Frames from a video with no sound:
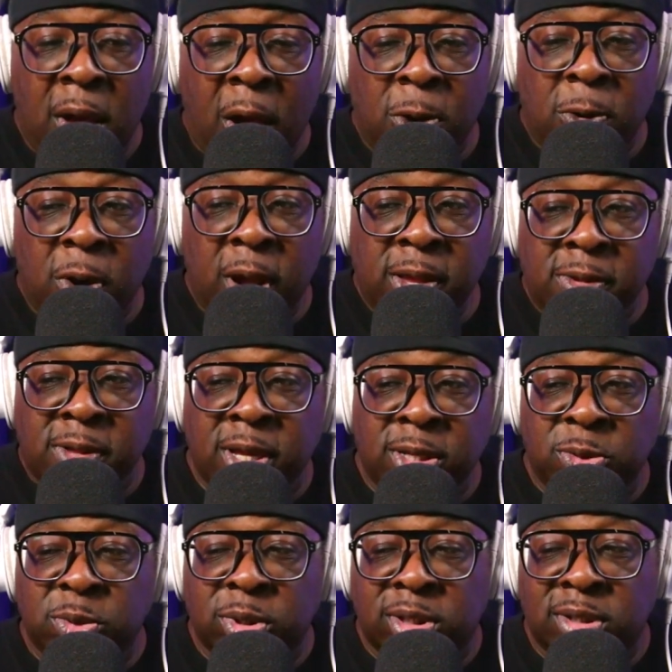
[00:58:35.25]
All yeah. right.
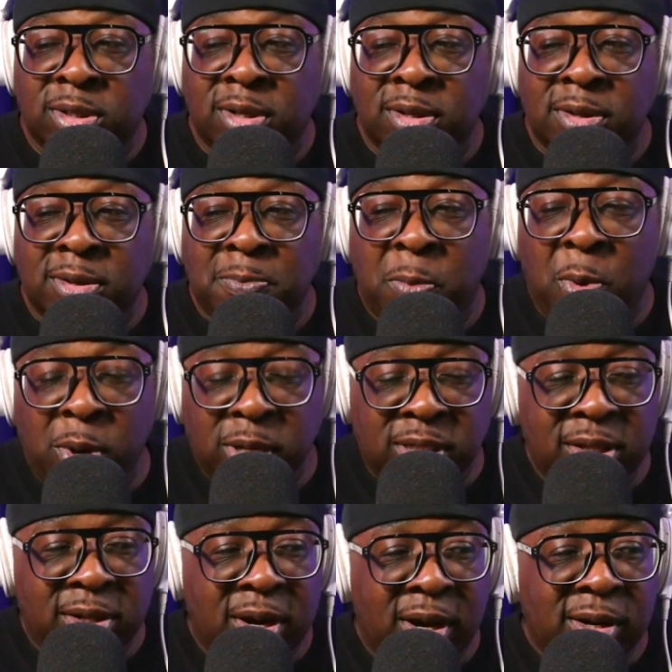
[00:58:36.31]
This was
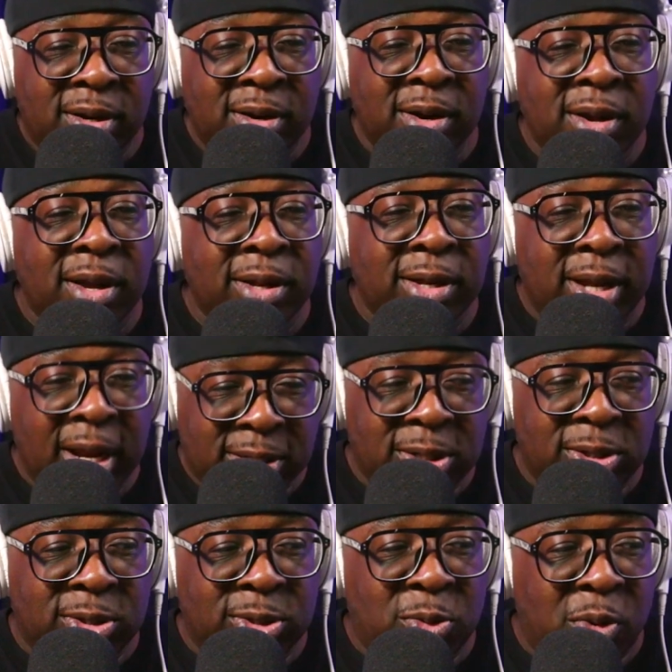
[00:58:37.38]
Poison Dart,
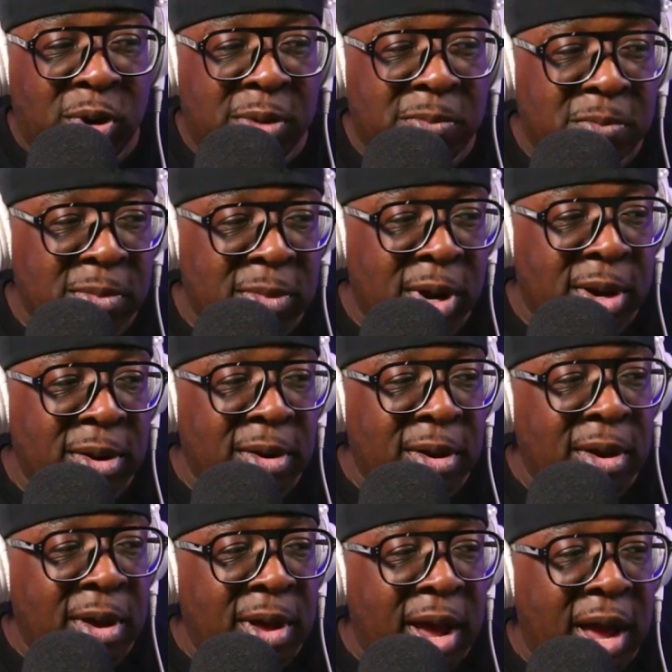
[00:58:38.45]
Desert Storm,
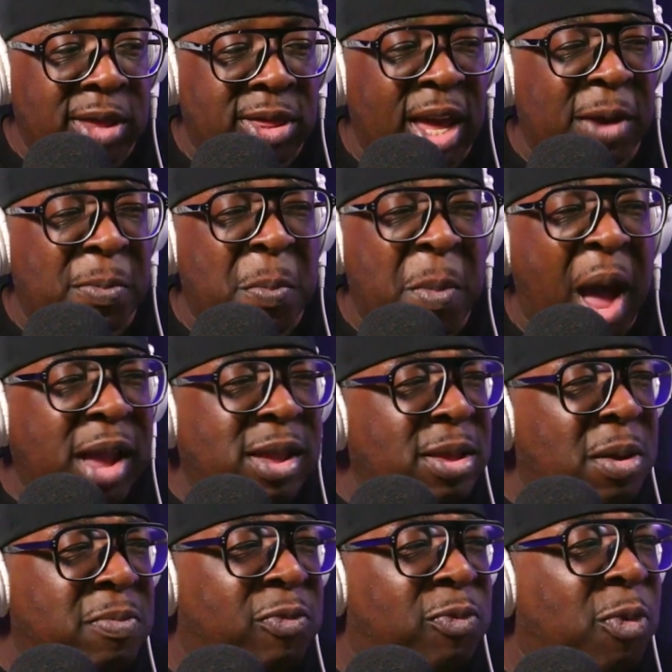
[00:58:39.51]
I think
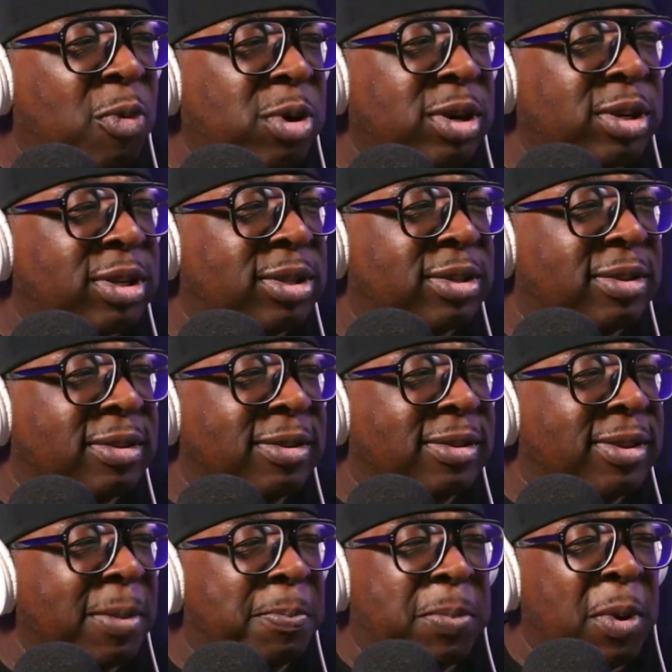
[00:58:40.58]
Magnum Force,
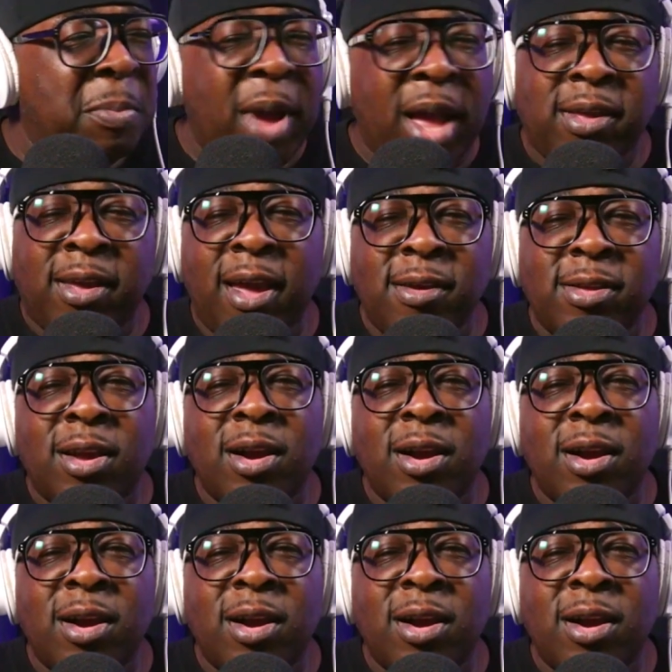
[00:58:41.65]
Put Matt King